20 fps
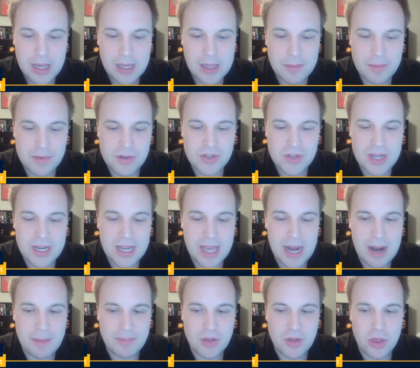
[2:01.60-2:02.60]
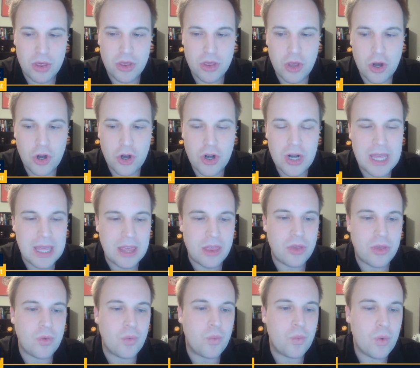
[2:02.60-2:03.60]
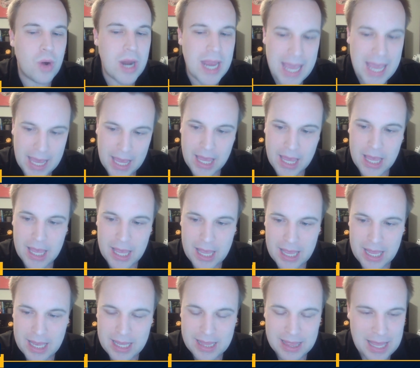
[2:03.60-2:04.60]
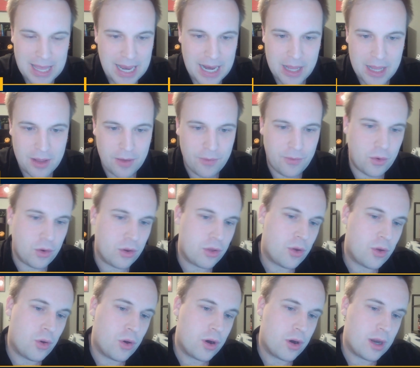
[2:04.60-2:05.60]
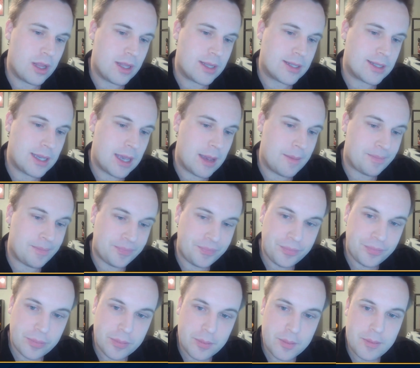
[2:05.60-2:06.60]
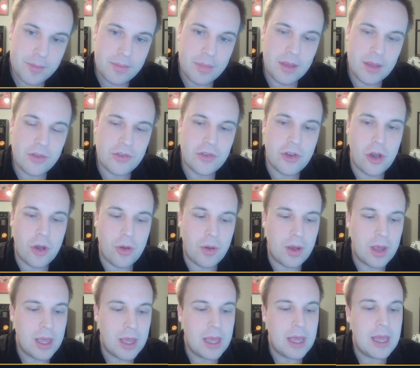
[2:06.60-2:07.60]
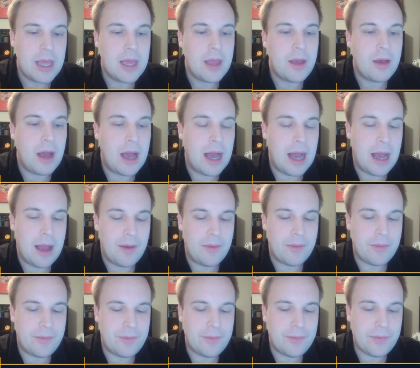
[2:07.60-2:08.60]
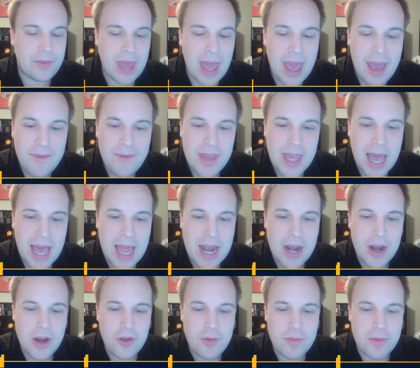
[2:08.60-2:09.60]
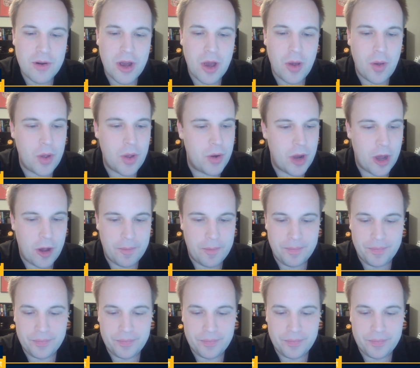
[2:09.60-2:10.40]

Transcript: Clippers lead got up to 33 late in the fourth quarter of this game. So caveat numero uno,